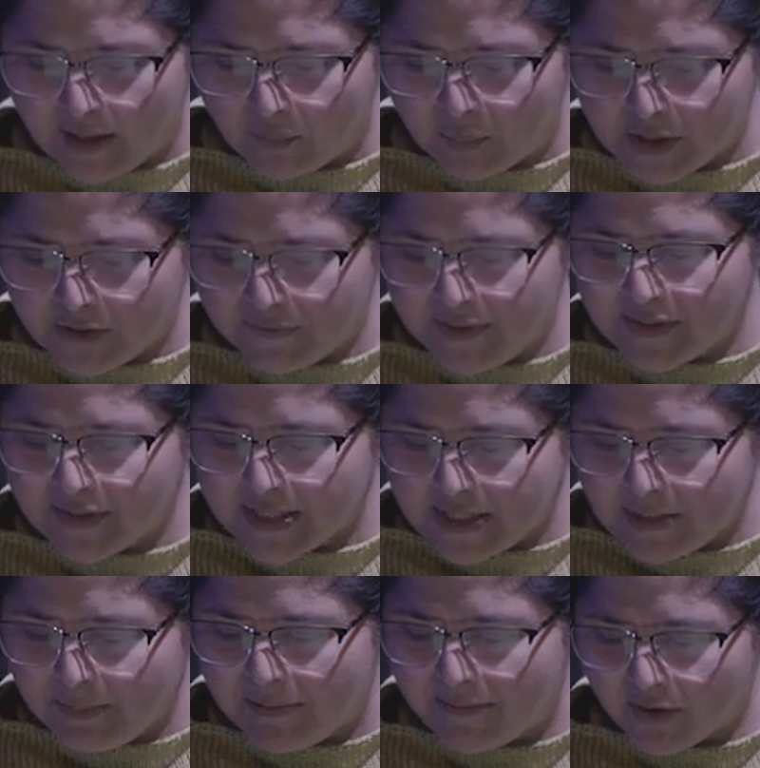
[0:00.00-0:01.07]
which feels
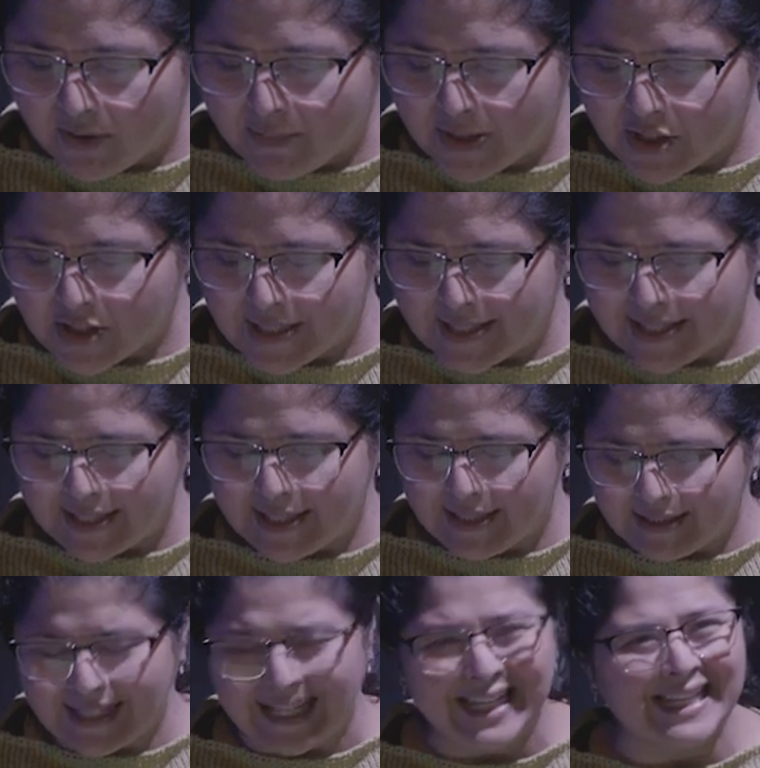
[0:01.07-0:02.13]
to me very much
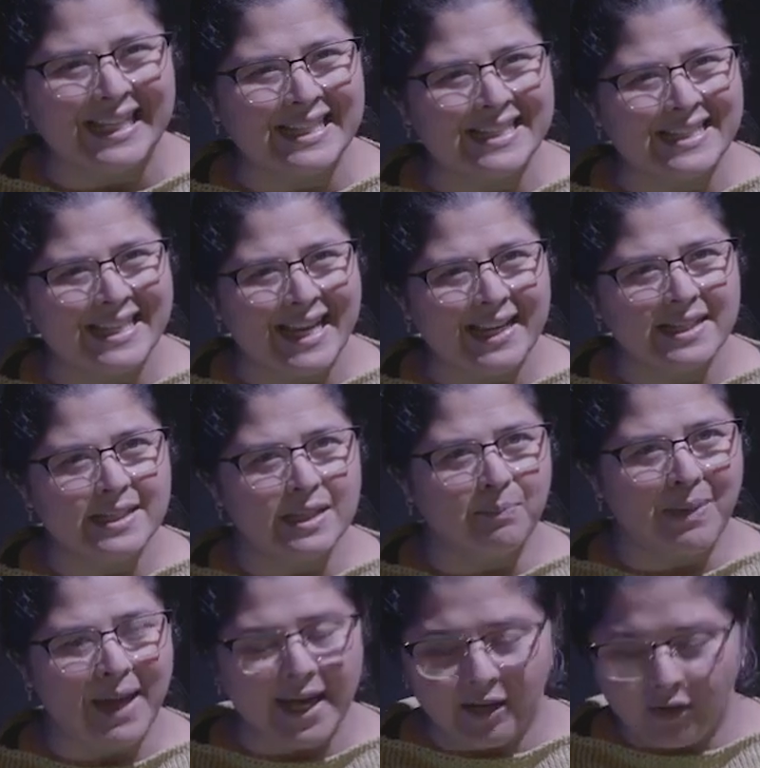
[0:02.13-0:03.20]
like it extends the
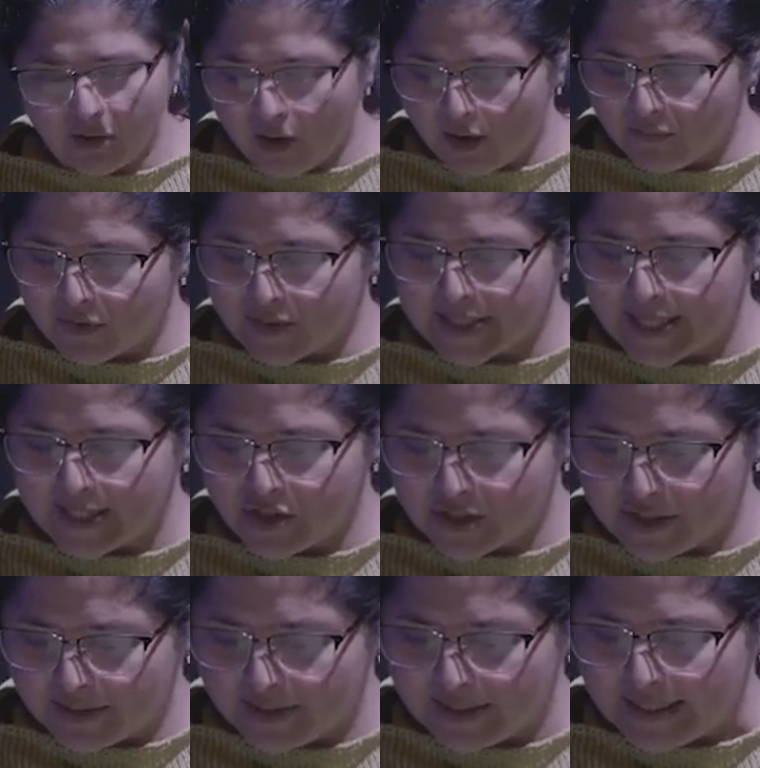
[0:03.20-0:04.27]
panel
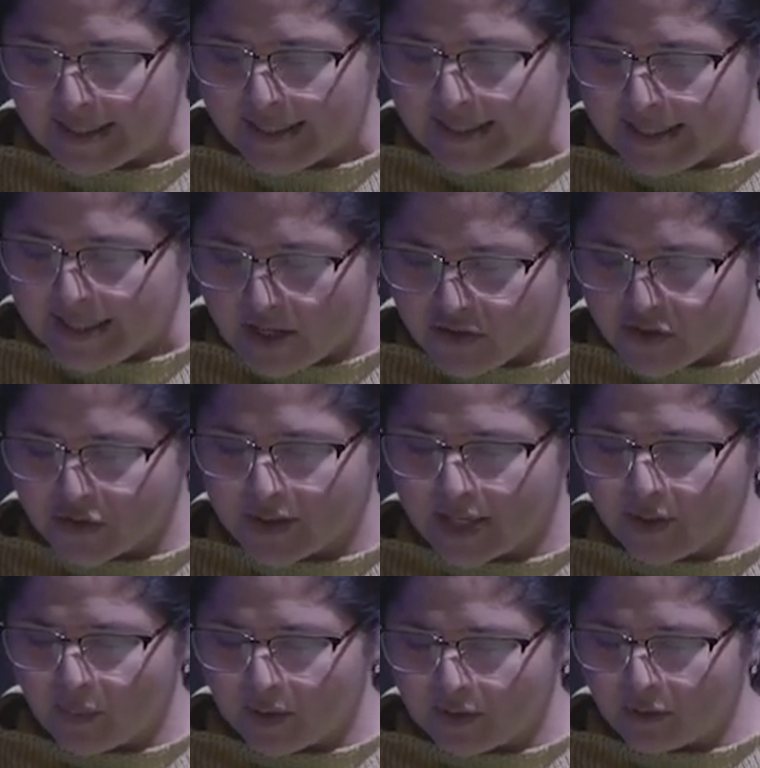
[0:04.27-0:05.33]
conversation
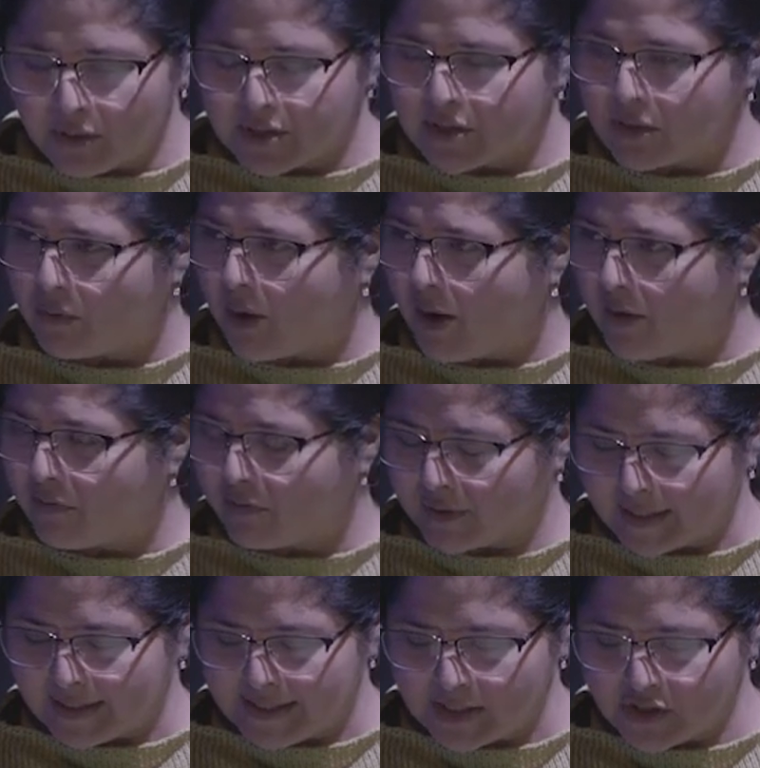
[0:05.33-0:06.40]
yesterday while also
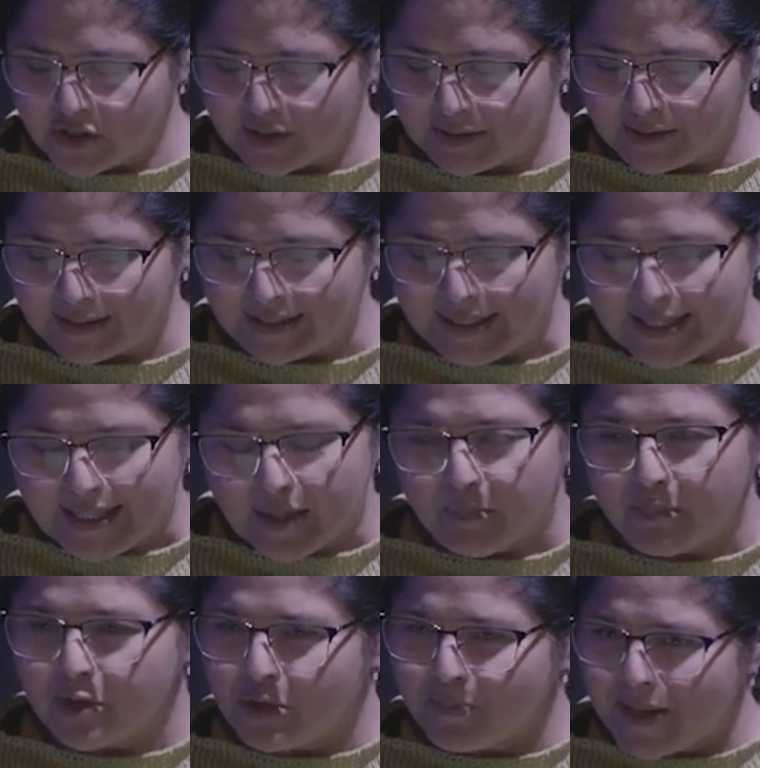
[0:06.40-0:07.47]
offering additional
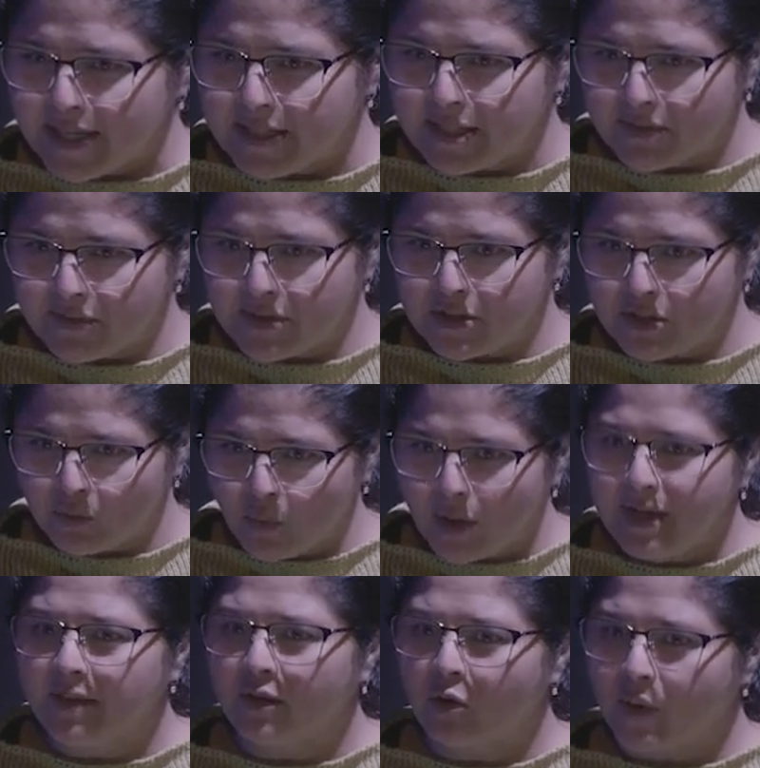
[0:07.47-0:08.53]
perspectives to
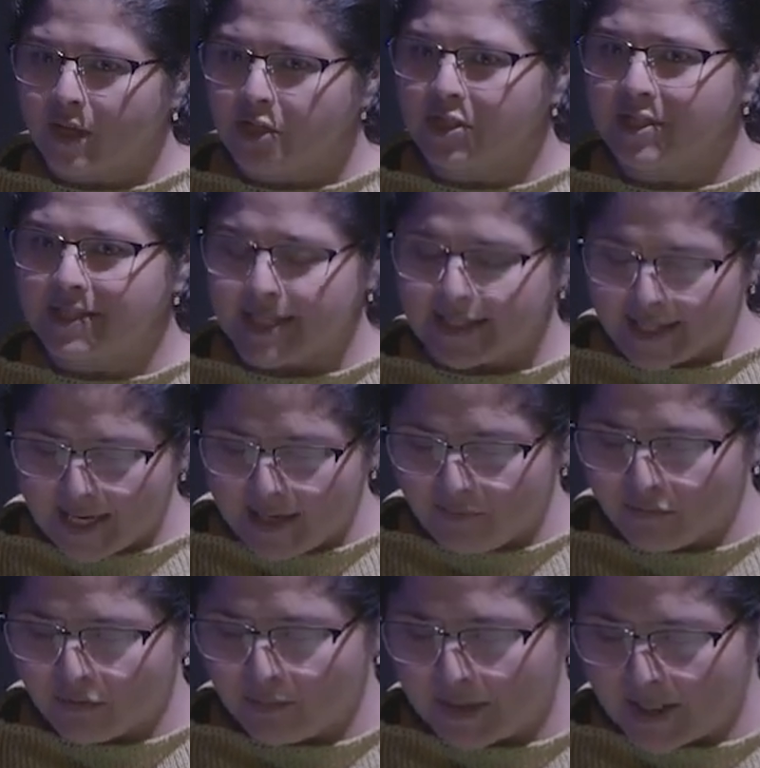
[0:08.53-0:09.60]
one of the questions that came
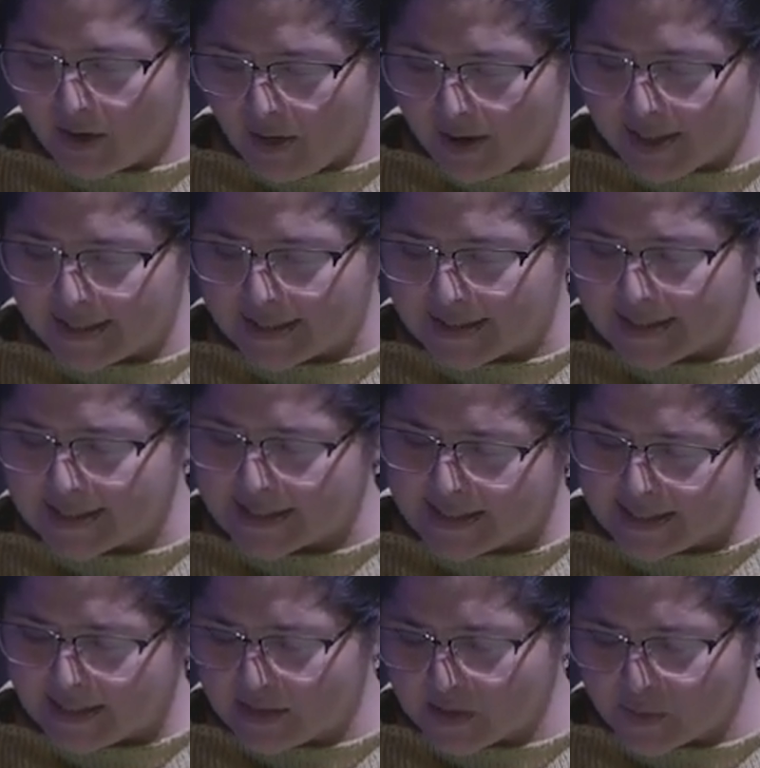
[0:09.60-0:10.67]
from the audience as
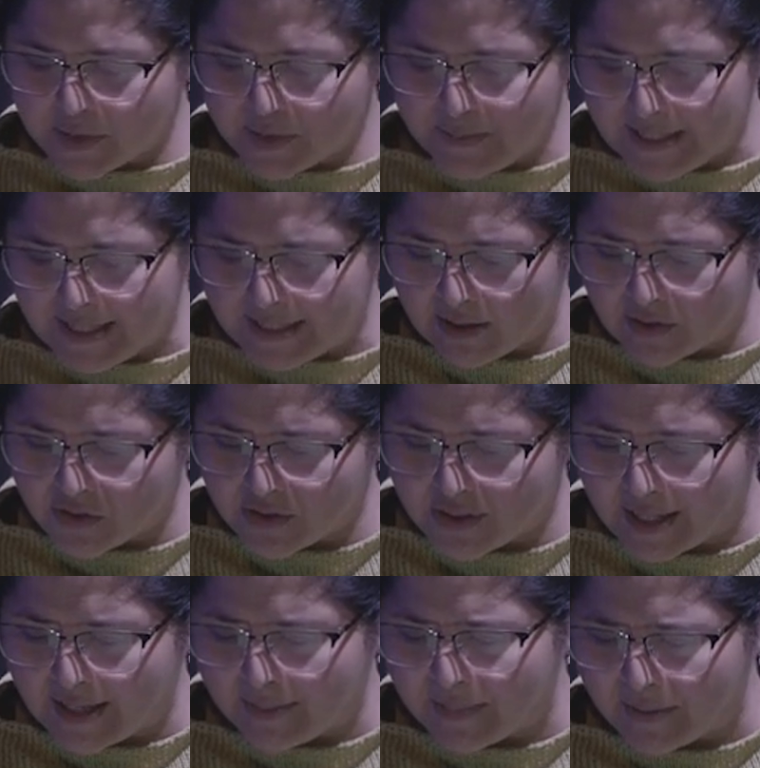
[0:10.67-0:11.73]
Niels was speaking
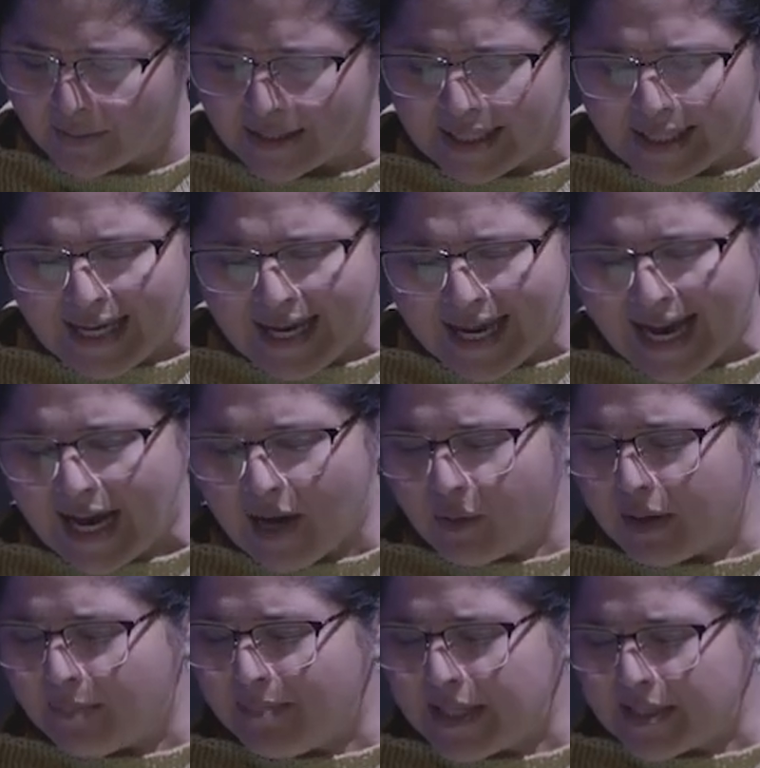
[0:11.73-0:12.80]
yesterday about how
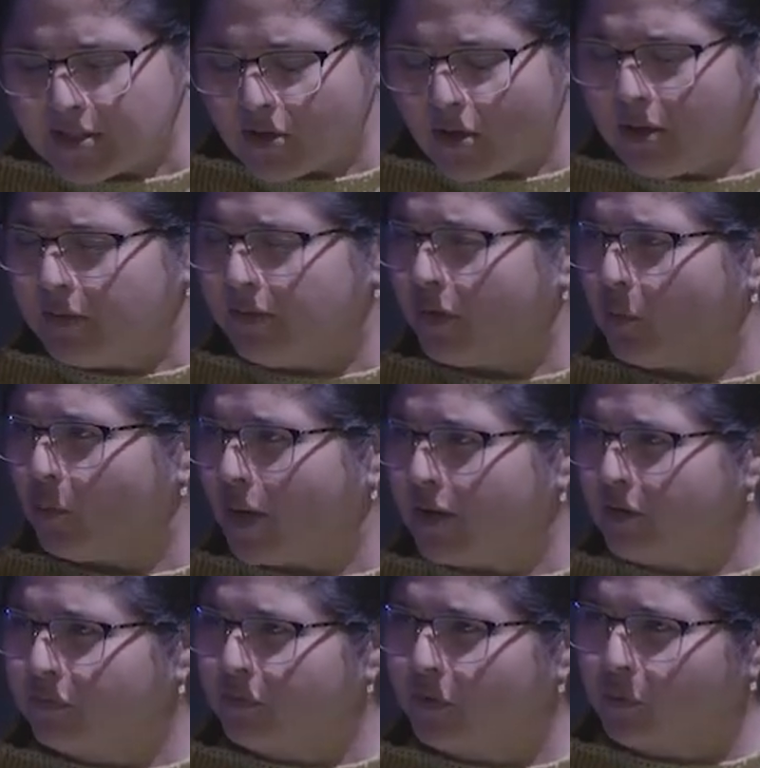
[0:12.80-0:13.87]
amidst all of the
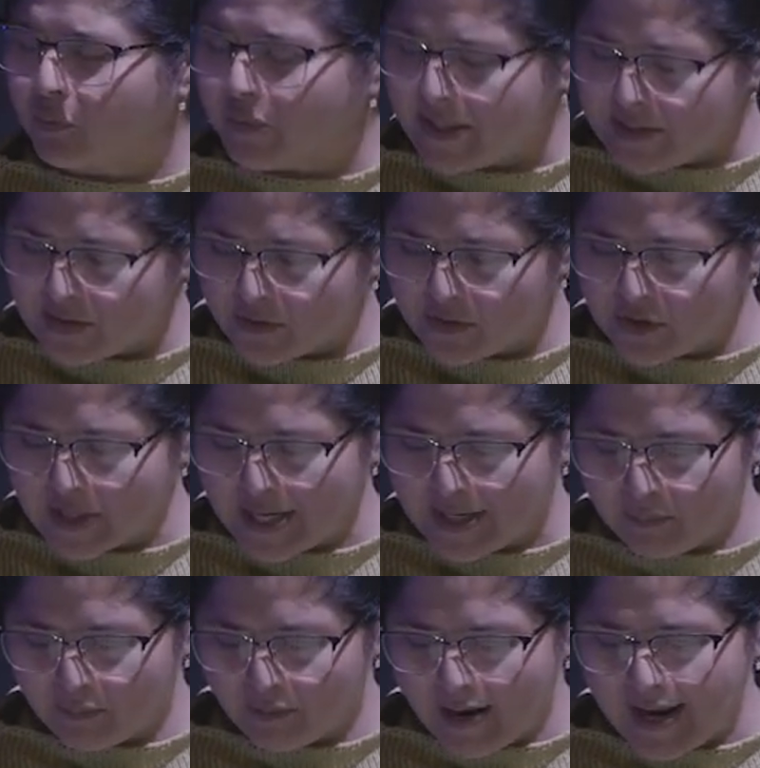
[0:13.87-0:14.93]
wonderful research
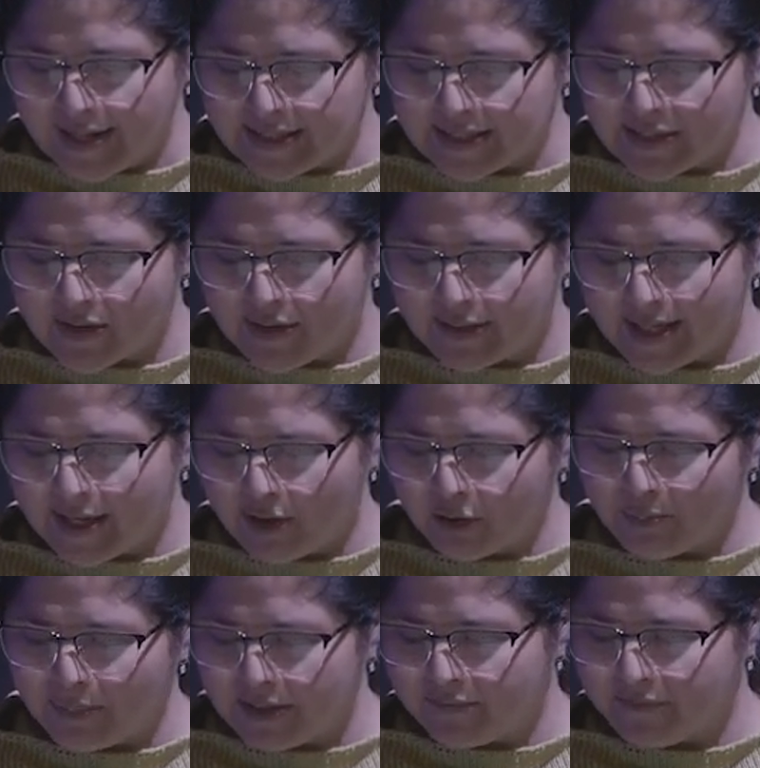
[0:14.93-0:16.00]
and practice on the
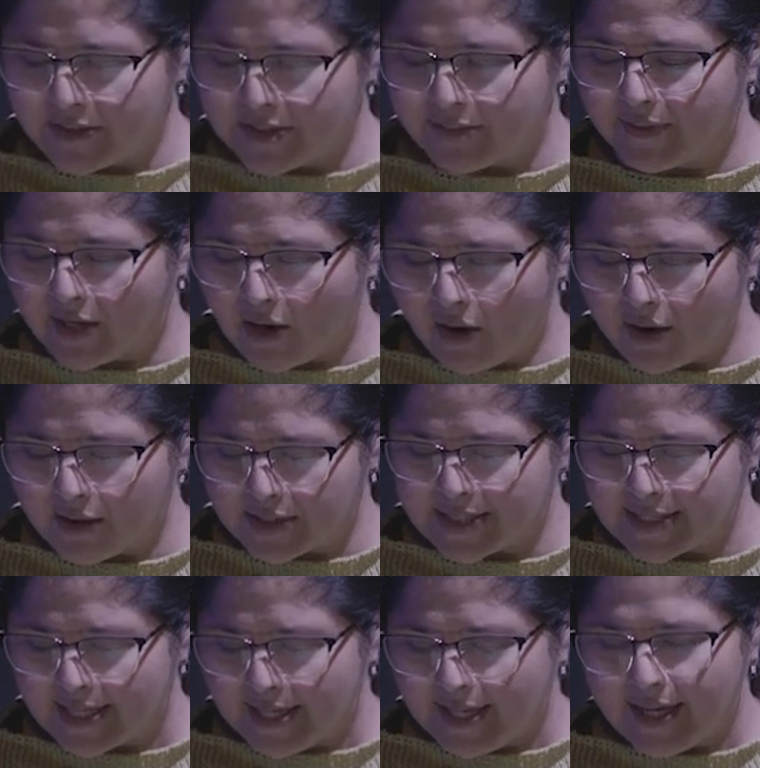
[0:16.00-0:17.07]
health benefits of the arts